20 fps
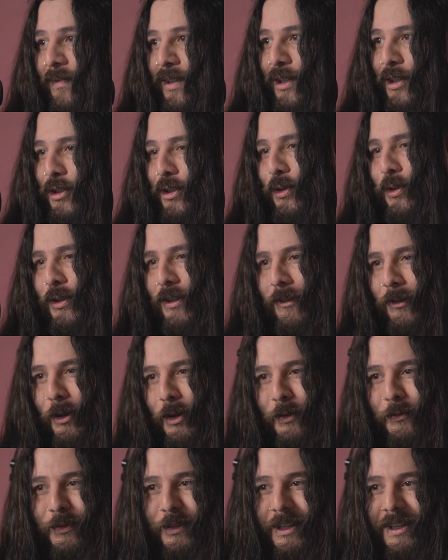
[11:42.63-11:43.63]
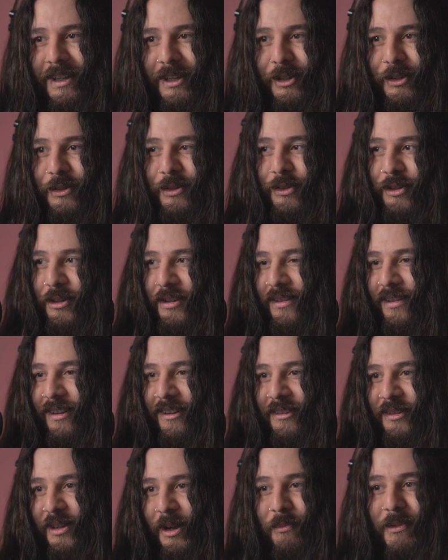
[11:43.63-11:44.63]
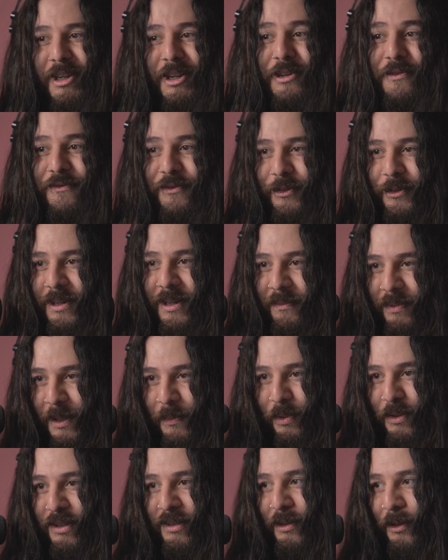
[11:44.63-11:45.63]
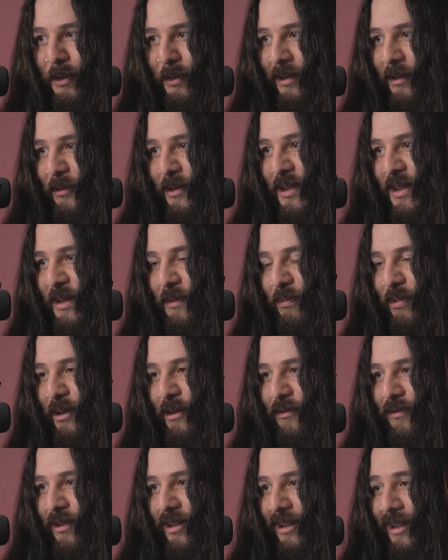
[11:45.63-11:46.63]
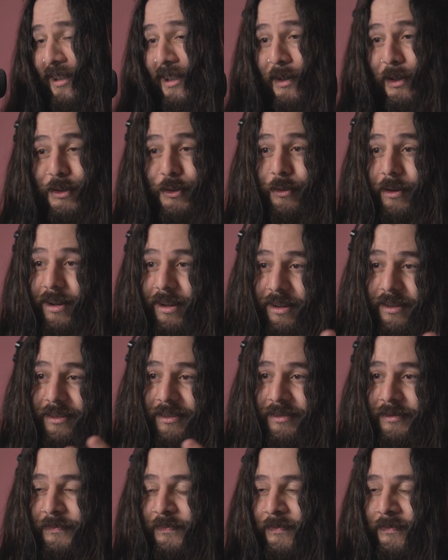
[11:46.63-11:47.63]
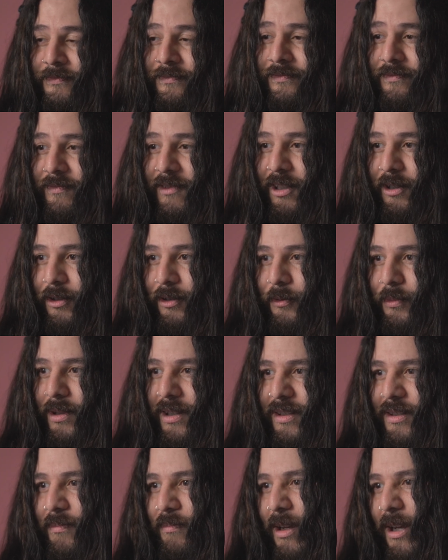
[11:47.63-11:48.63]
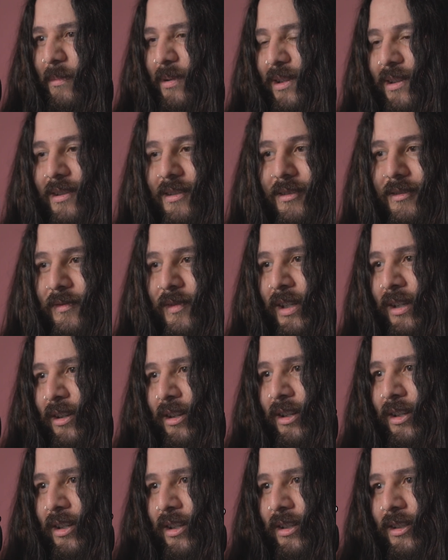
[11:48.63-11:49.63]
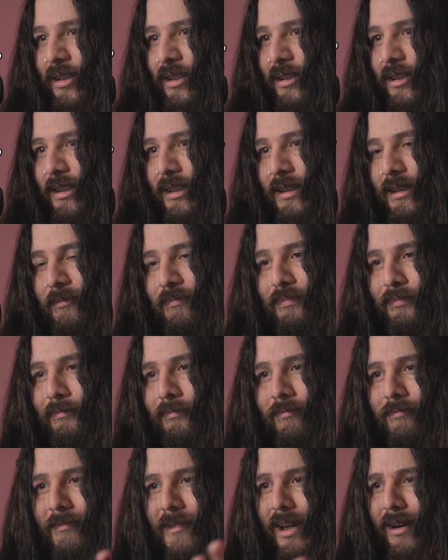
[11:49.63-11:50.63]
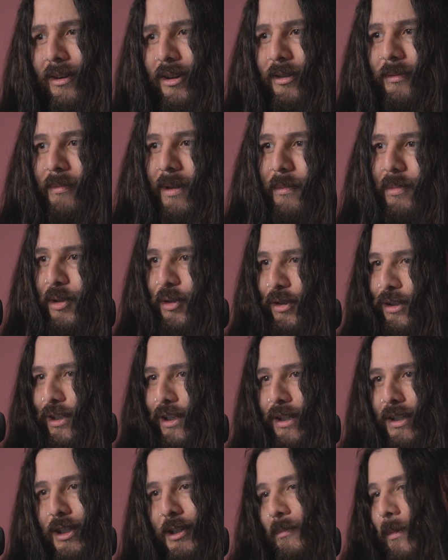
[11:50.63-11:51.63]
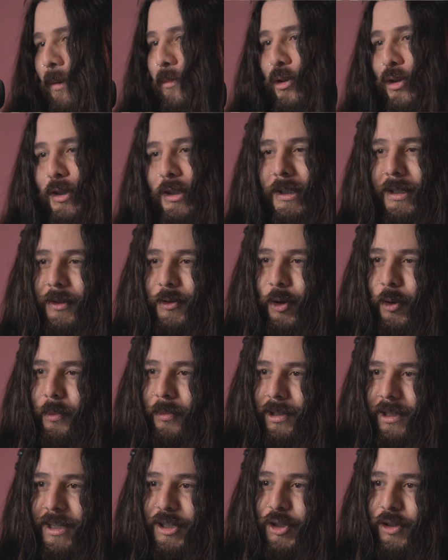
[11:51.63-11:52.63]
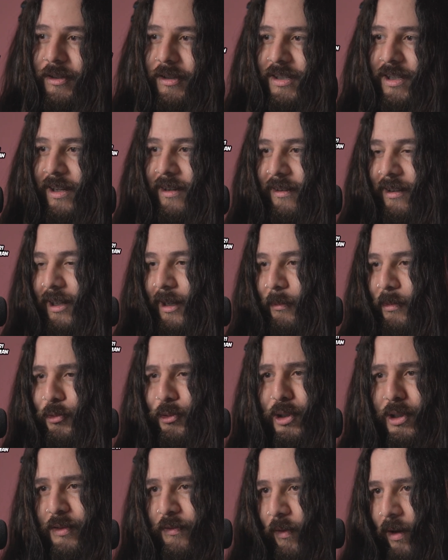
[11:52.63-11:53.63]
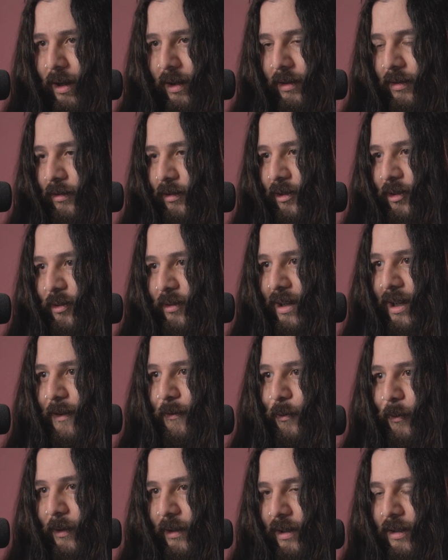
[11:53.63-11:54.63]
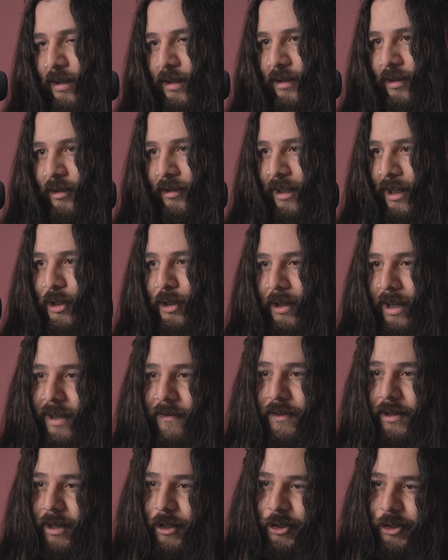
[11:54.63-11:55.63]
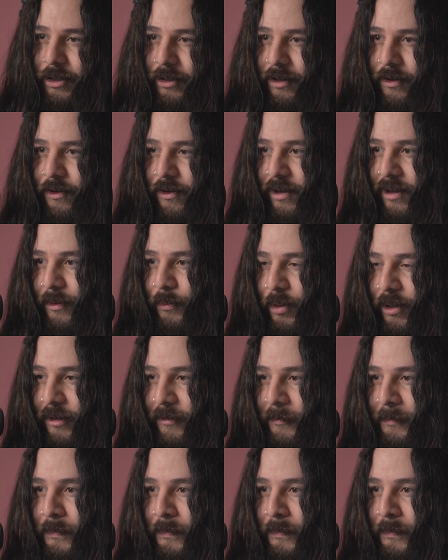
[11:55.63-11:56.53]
So there's a lot of like, I'm like converting people slowly, which is pretty funny. I think that's great, you know, because maybe, I don't know, maybe you see this and maybe you're just not normally into these kind of games, which is fine. You know, not everyone is into aviation and all that, but